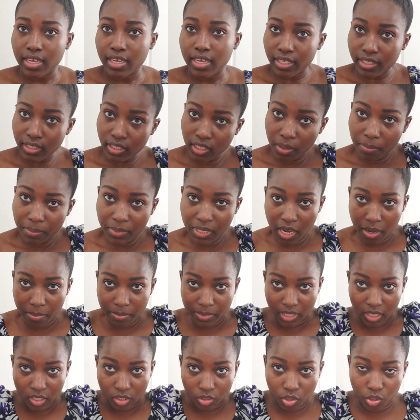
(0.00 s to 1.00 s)
And
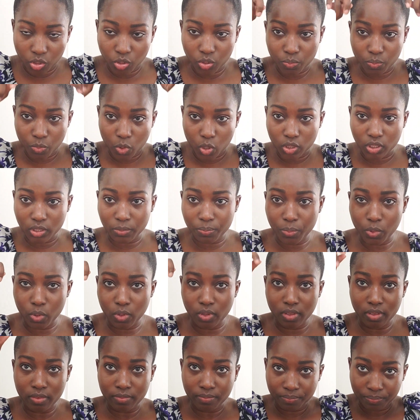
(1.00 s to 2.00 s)
sometimes I'll use
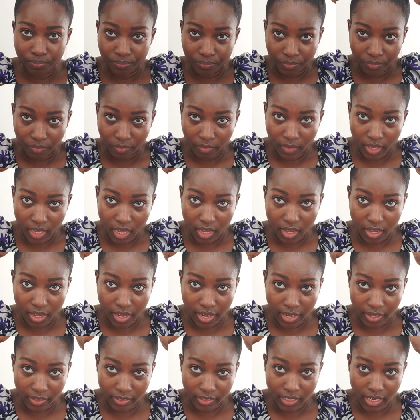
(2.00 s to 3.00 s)
multiple
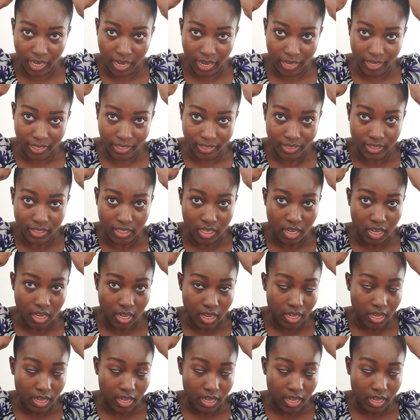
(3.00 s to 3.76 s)
hair ties,